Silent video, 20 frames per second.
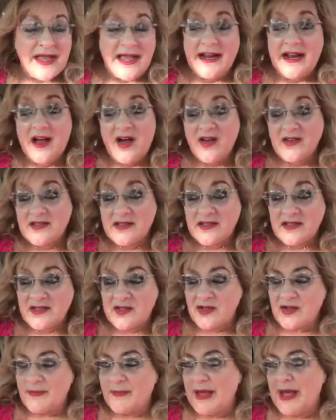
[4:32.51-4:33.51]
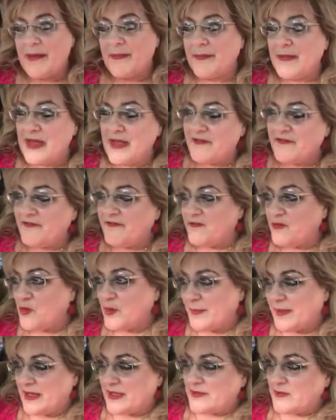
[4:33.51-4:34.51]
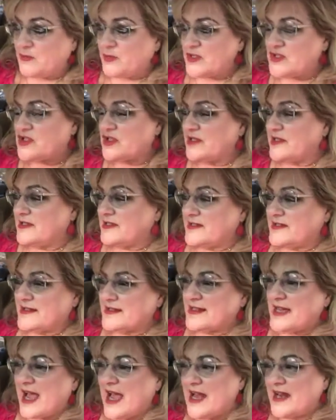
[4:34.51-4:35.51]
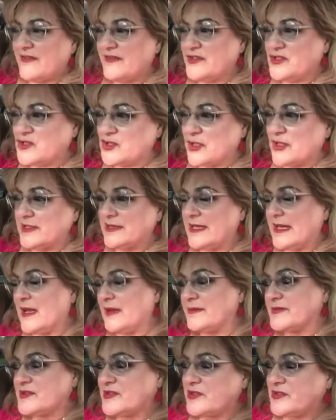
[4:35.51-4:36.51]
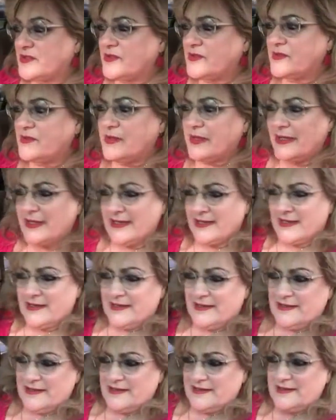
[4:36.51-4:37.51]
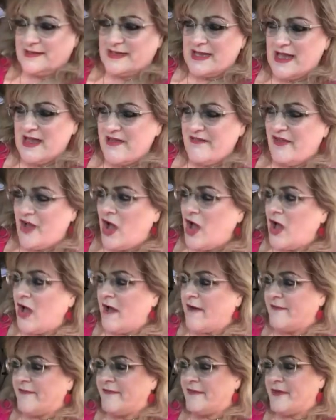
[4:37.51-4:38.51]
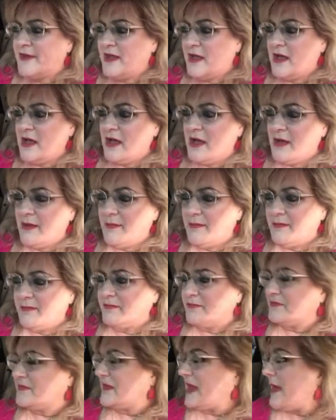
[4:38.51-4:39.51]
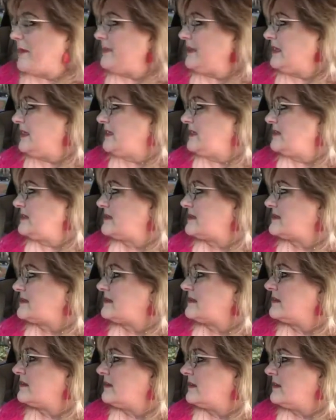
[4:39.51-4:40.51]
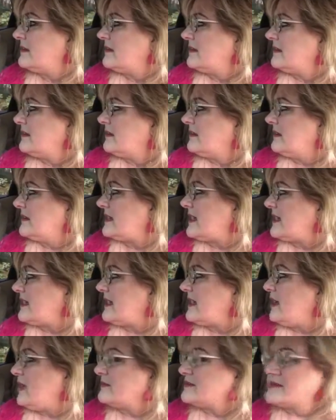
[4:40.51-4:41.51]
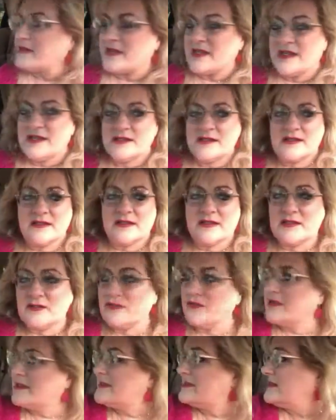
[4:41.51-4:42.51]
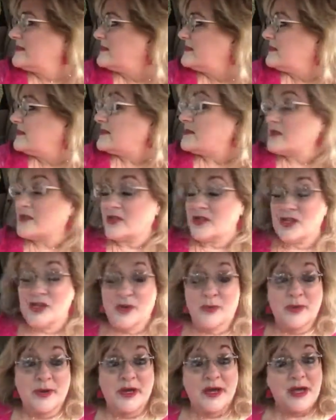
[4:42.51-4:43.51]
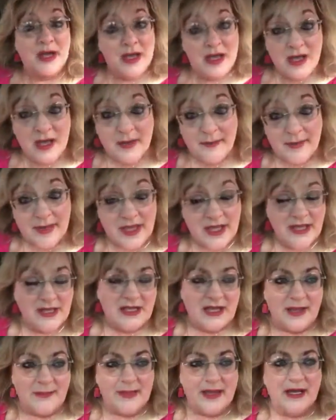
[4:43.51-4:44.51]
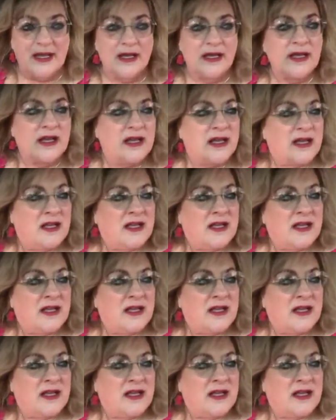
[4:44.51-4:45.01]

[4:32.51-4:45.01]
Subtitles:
And I also started back metformin, which is kind of a drug that helps you stave off diabetes. It kind of helps with insulin resistance so that you don't become diabetic.